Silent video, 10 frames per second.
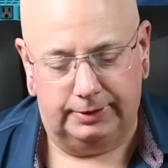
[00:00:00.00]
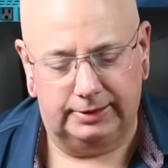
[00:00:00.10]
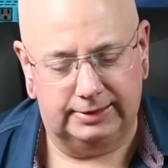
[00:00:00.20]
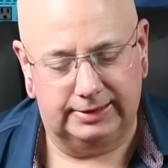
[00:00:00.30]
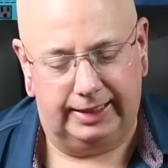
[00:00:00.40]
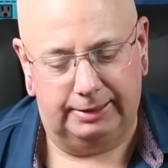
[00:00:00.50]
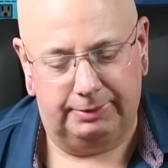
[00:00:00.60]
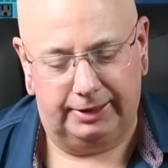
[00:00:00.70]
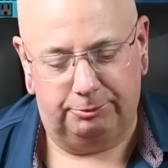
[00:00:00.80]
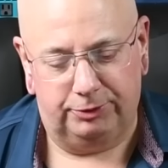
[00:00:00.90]
But this is the
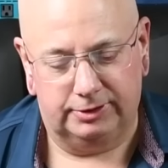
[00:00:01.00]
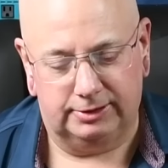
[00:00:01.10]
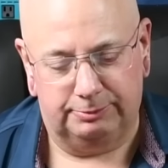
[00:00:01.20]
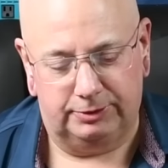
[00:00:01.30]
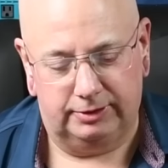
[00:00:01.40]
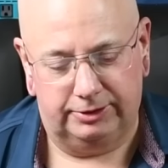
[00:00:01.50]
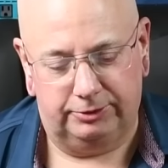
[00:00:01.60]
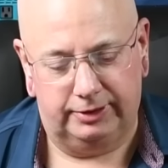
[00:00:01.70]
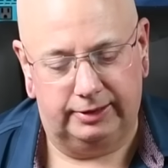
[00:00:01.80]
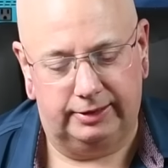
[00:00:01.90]
animating principle,
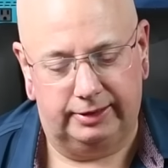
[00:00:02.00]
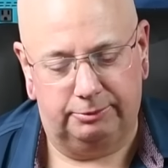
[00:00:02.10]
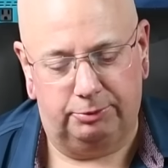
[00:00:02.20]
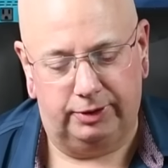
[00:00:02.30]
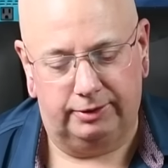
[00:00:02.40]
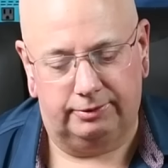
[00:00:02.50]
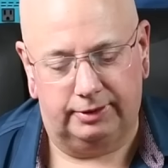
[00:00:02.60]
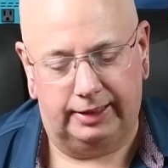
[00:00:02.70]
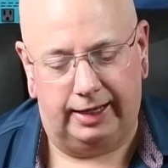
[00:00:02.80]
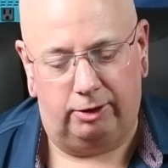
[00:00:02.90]
literally the in-breath
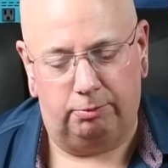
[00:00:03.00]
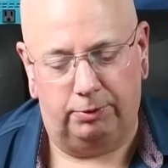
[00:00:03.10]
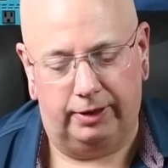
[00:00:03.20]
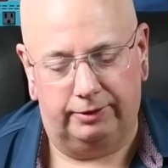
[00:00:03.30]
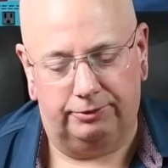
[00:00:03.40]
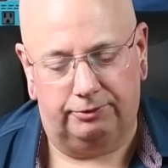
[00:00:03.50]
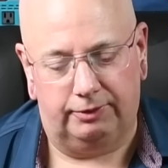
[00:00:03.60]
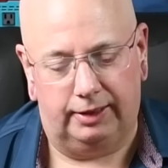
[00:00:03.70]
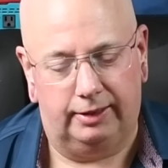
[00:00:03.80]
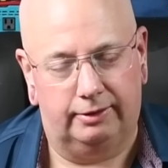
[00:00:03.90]
and out-breath,
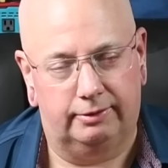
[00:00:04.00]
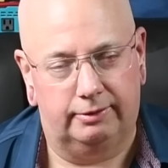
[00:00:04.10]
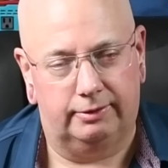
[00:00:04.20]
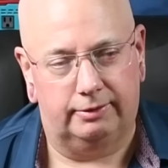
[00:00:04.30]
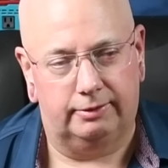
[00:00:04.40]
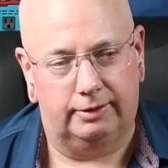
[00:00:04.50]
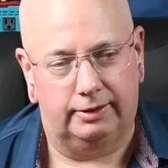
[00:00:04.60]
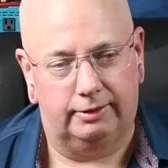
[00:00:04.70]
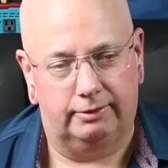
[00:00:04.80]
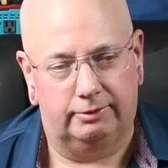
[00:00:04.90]
and
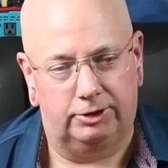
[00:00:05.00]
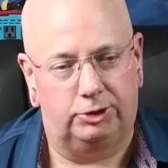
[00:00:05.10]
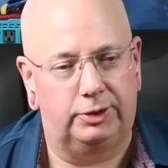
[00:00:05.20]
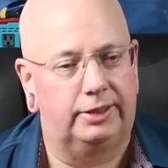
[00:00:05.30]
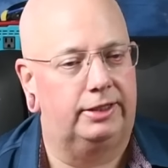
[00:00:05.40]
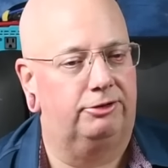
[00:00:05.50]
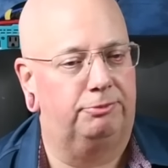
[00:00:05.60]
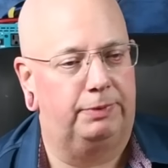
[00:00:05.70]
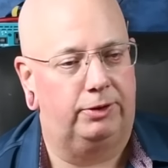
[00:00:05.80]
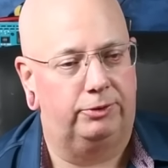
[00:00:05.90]
uh, the unity
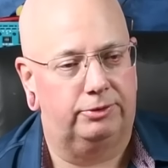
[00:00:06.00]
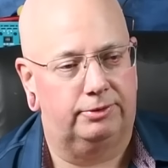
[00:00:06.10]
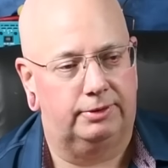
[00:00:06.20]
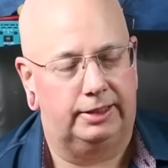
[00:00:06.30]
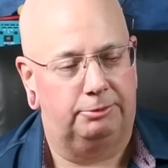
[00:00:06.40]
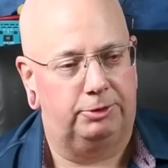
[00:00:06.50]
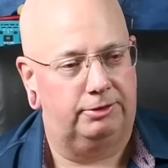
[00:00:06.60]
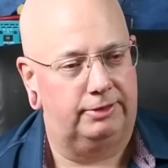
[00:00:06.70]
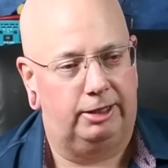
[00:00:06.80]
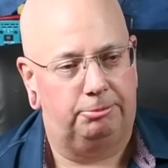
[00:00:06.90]
of both. The
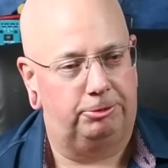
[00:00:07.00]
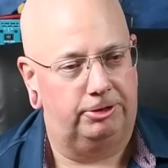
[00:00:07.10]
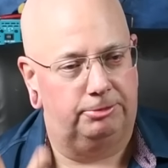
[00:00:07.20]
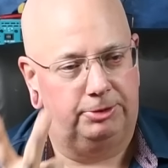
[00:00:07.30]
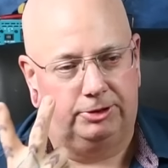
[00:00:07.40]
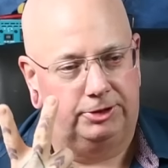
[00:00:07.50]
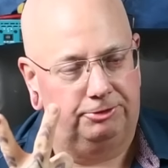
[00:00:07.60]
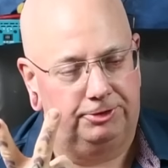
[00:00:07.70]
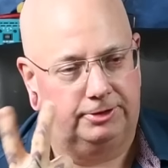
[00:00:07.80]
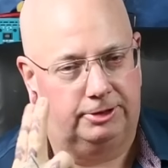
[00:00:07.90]
in-breath and the out-breath would be no
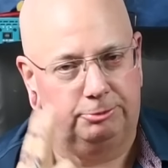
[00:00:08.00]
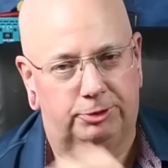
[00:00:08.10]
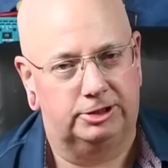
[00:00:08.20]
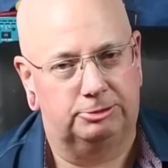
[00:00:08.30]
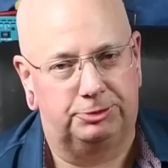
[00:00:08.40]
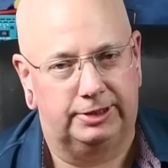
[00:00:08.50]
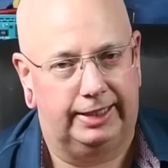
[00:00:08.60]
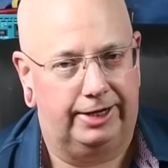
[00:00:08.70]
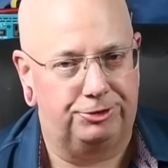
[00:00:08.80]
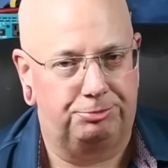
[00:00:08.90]
different than the principle and the
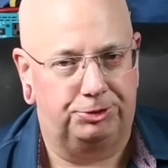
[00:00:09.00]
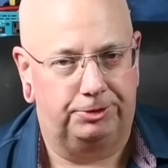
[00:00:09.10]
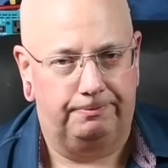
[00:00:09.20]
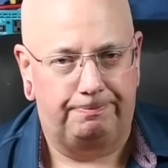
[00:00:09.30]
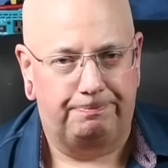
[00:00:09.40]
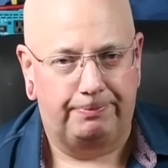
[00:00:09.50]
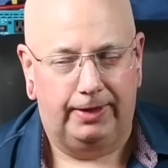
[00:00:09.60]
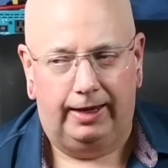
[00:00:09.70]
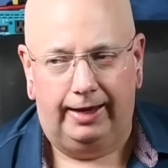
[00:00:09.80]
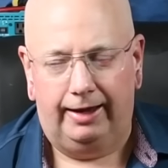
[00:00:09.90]
attribute.
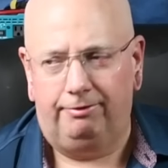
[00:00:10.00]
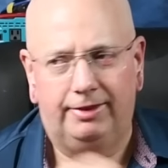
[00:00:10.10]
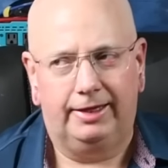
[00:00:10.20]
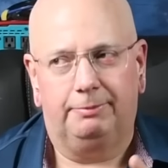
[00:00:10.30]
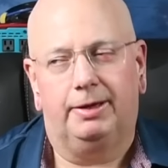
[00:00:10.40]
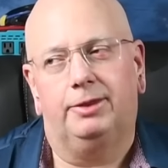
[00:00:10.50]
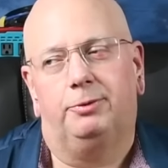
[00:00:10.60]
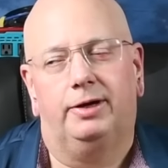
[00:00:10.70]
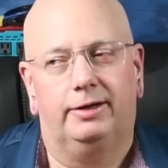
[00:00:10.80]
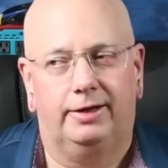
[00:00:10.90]
Everything, by the
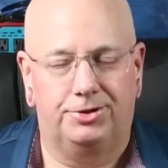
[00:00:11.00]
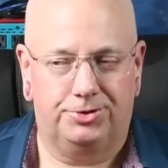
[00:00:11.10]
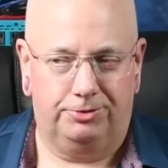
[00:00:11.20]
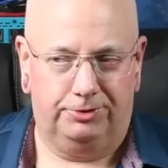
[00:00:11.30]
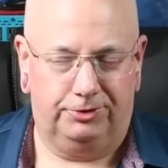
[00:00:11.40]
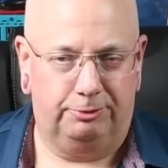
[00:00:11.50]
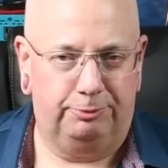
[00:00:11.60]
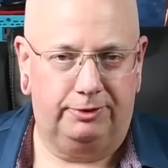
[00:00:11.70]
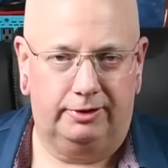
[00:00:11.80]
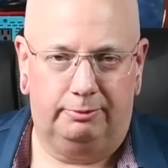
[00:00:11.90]
way, in nature is
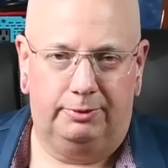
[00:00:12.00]
completely